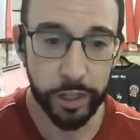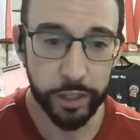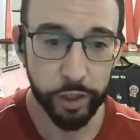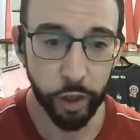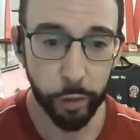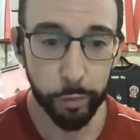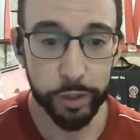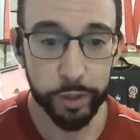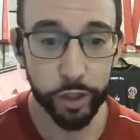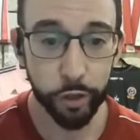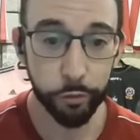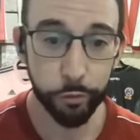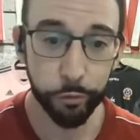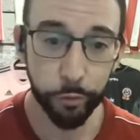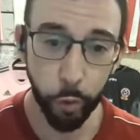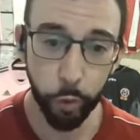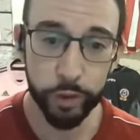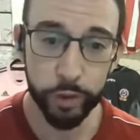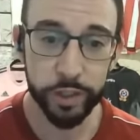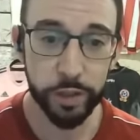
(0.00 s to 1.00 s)
Thomas on
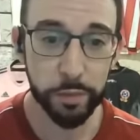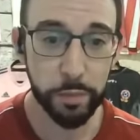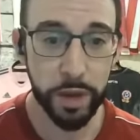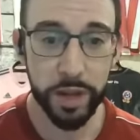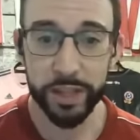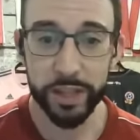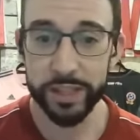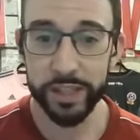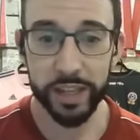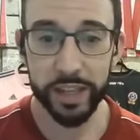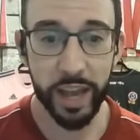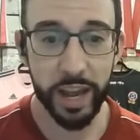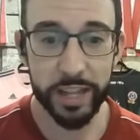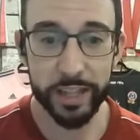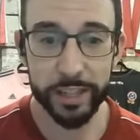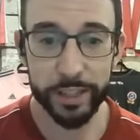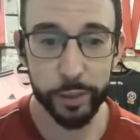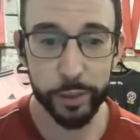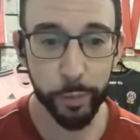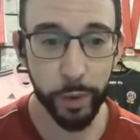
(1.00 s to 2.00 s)
40 minutes, again
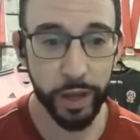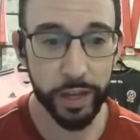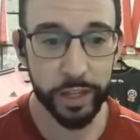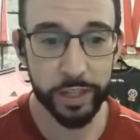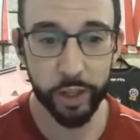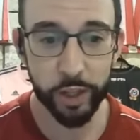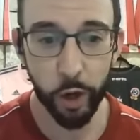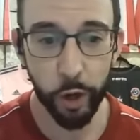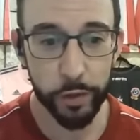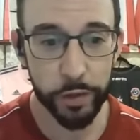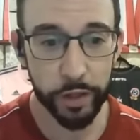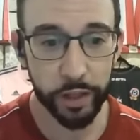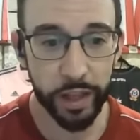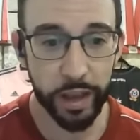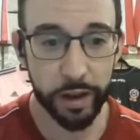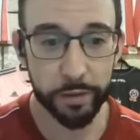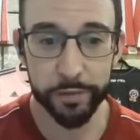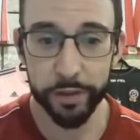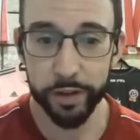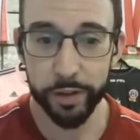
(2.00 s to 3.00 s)
in space on the
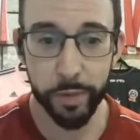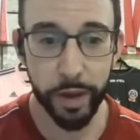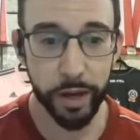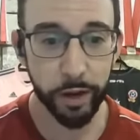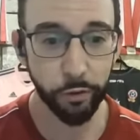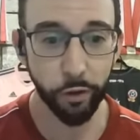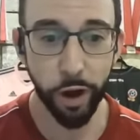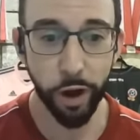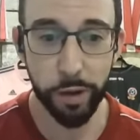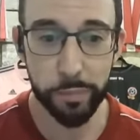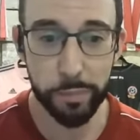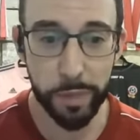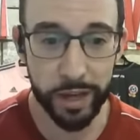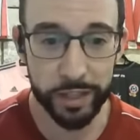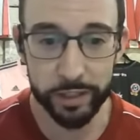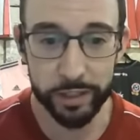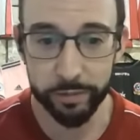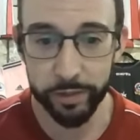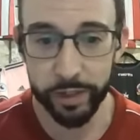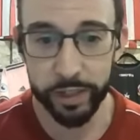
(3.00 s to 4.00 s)
left, and he made a right
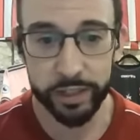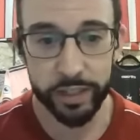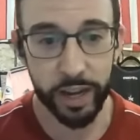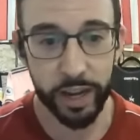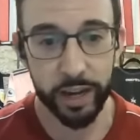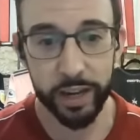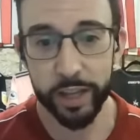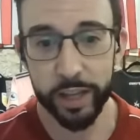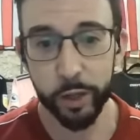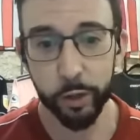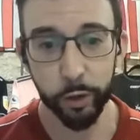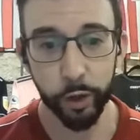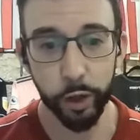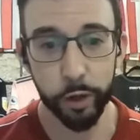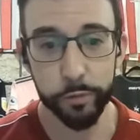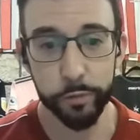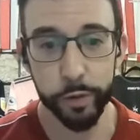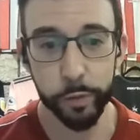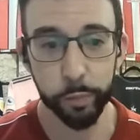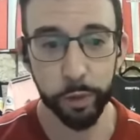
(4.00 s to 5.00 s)
mess of it. Technique all
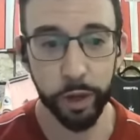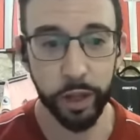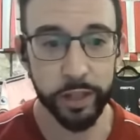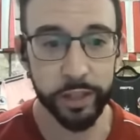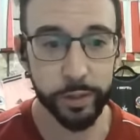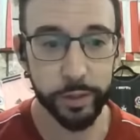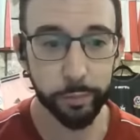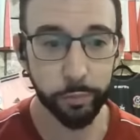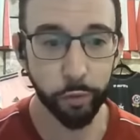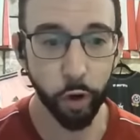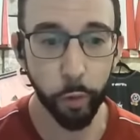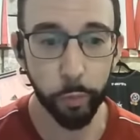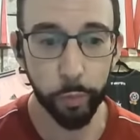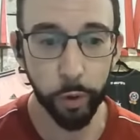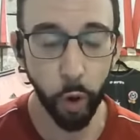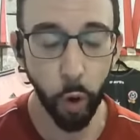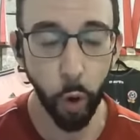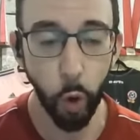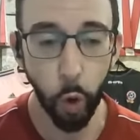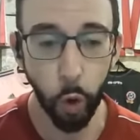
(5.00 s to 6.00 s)
over the place, a
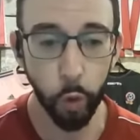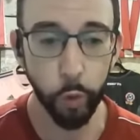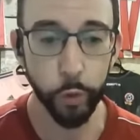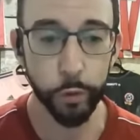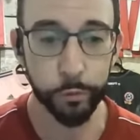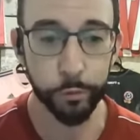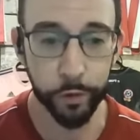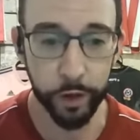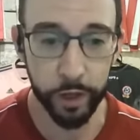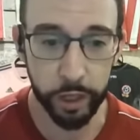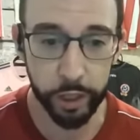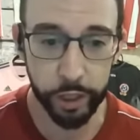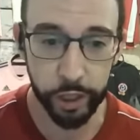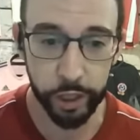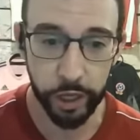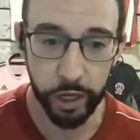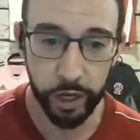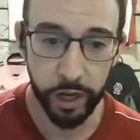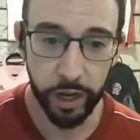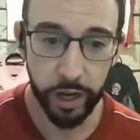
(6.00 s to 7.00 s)
proper awkward finish,
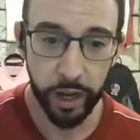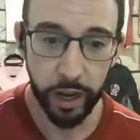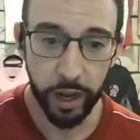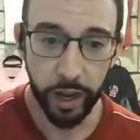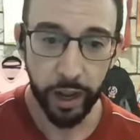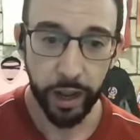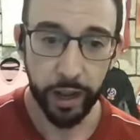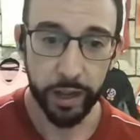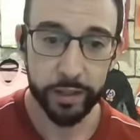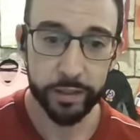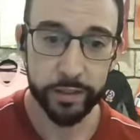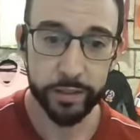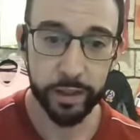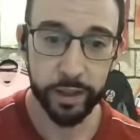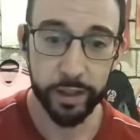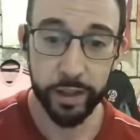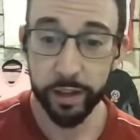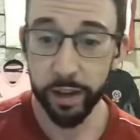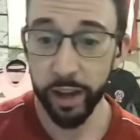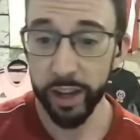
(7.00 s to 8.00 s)
and
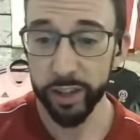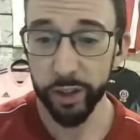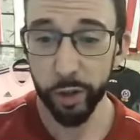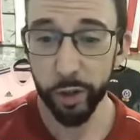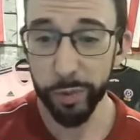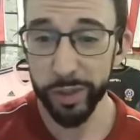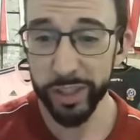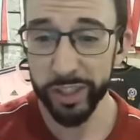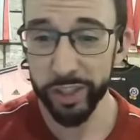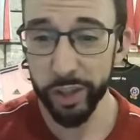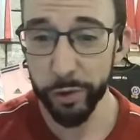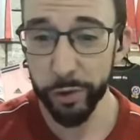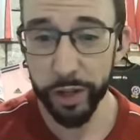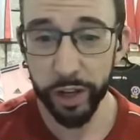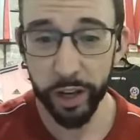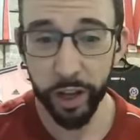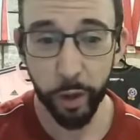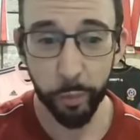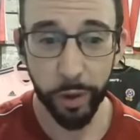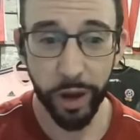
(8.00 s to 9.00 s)
United could have been
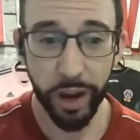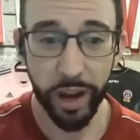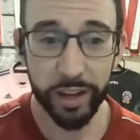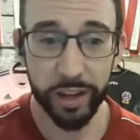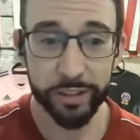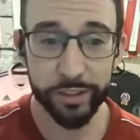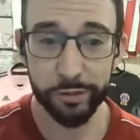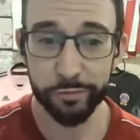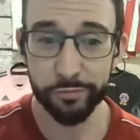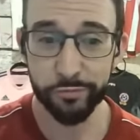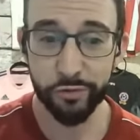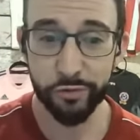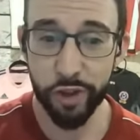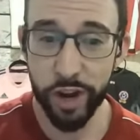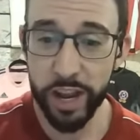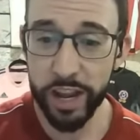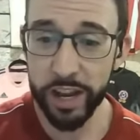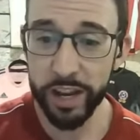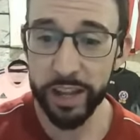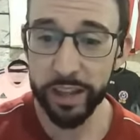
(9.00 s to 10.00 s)
2-0 up, and
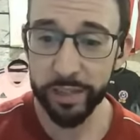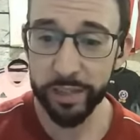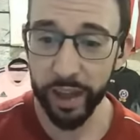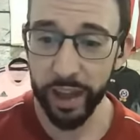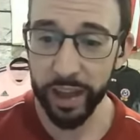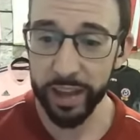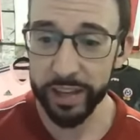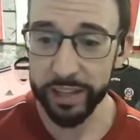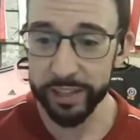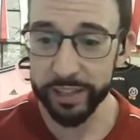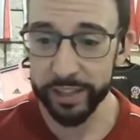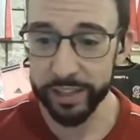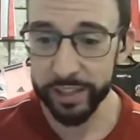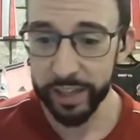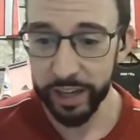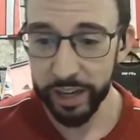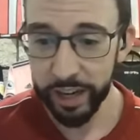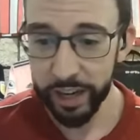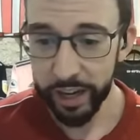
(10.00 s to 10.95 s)
really that is